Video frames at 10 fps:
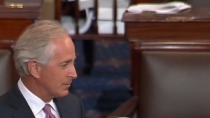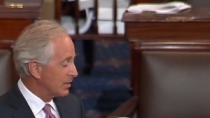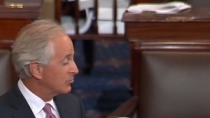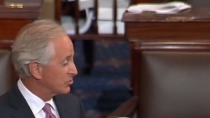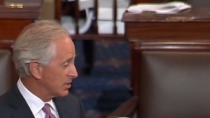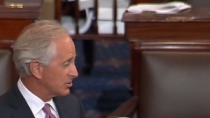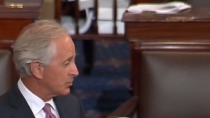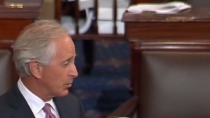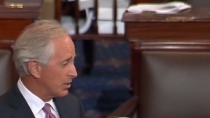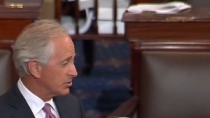He was an
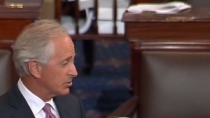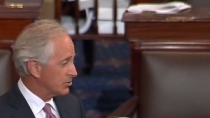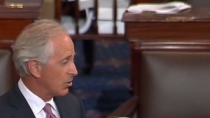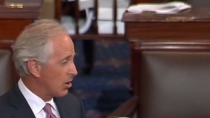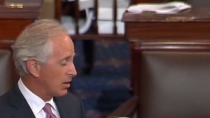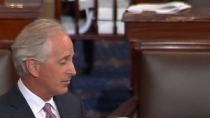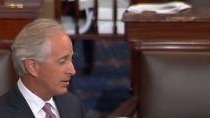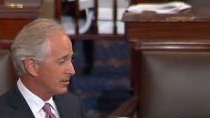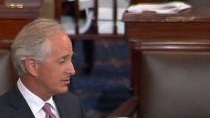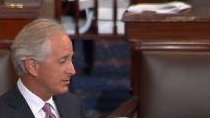inspiration to all of
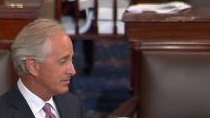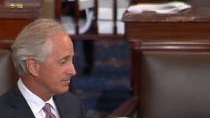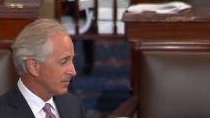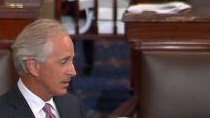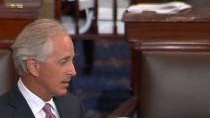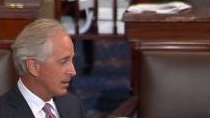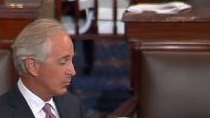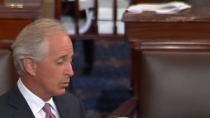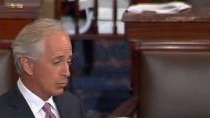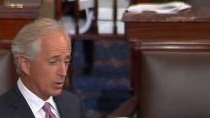us.
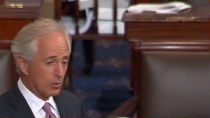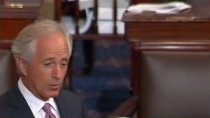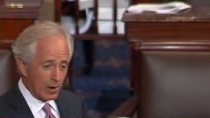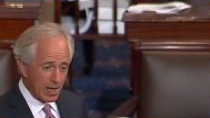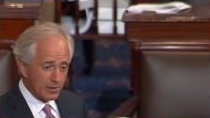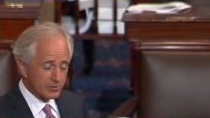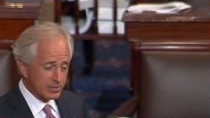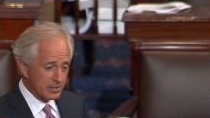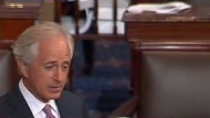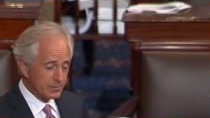When we were around
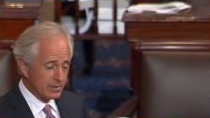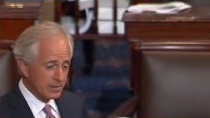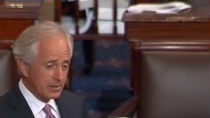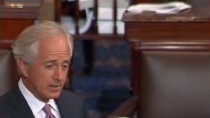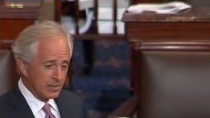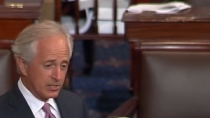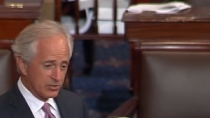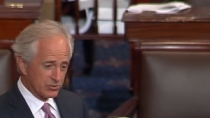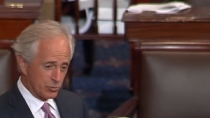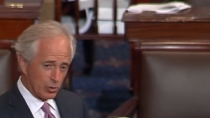him,
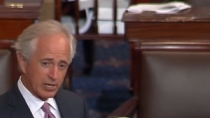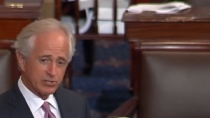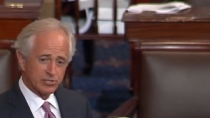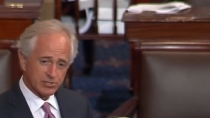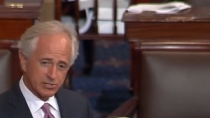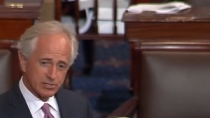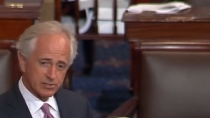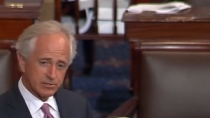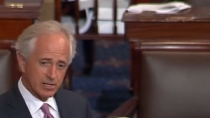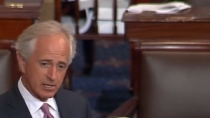his
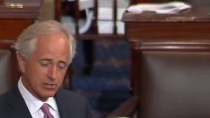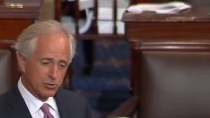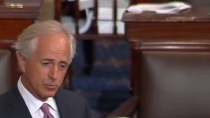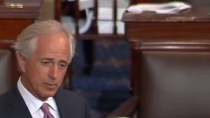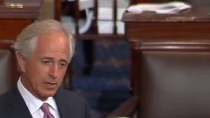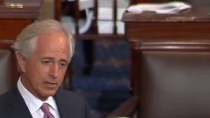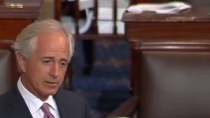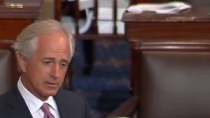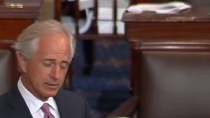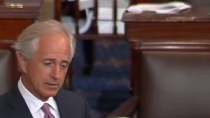graciousness and
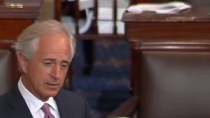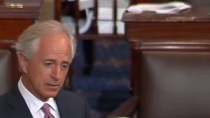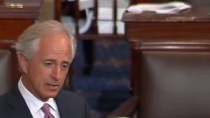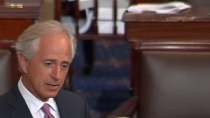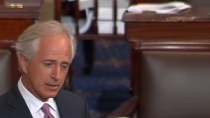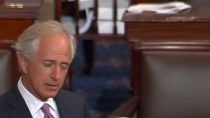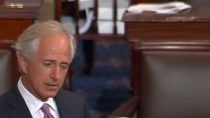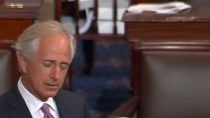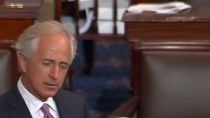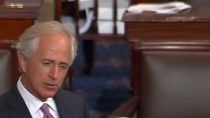humility
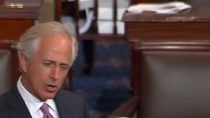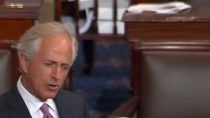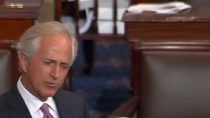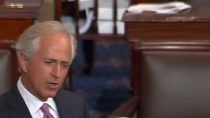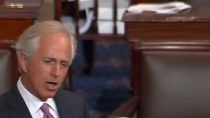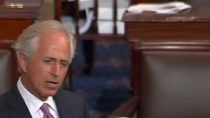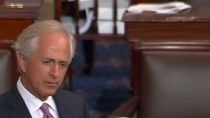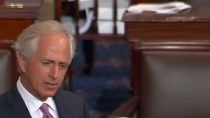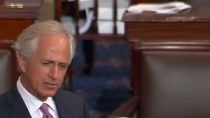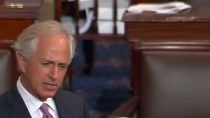caused all
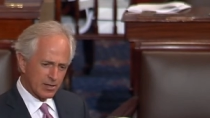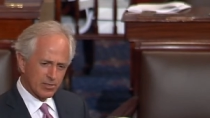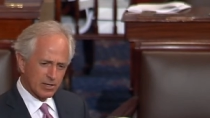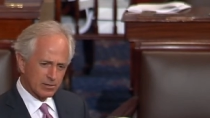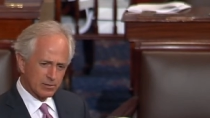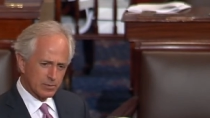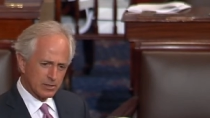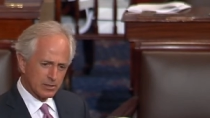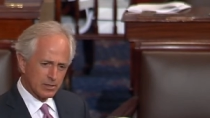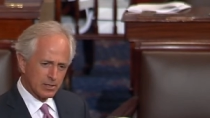of us, I think, to
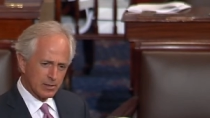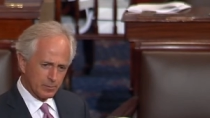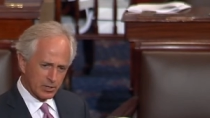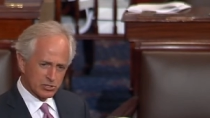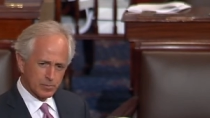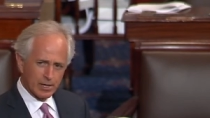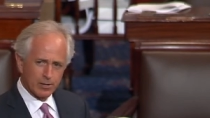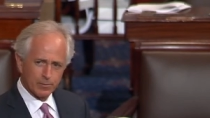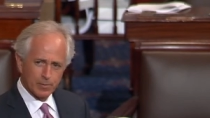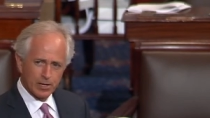be much
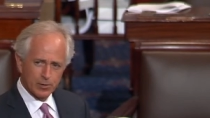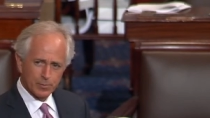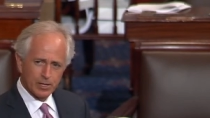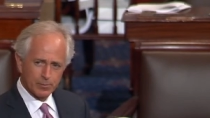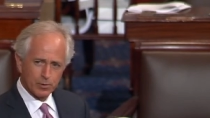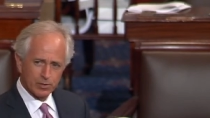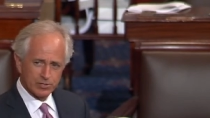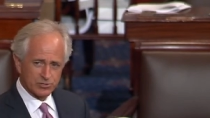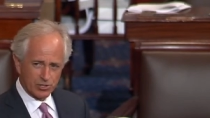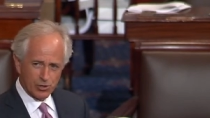better people.
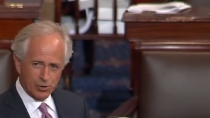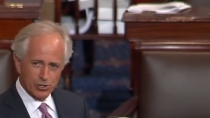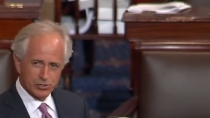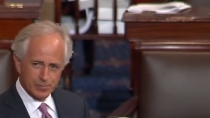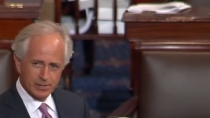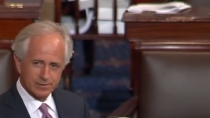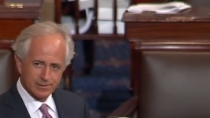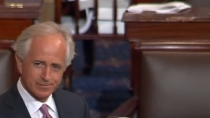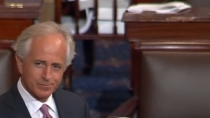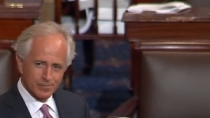His encouragement,
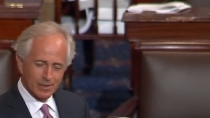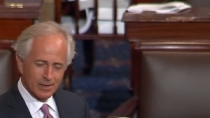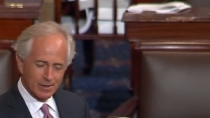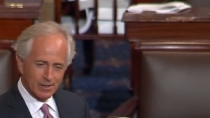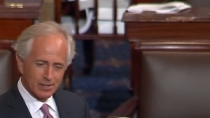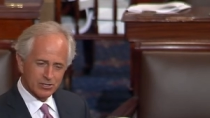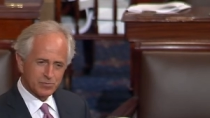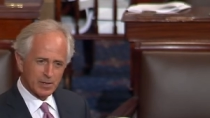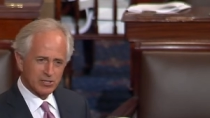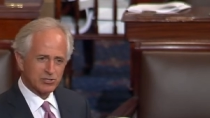
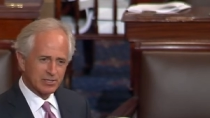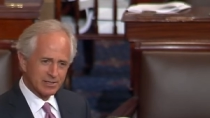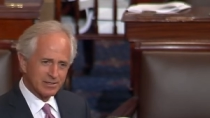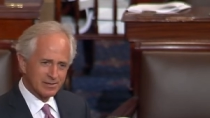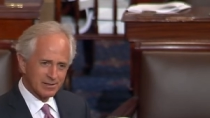especially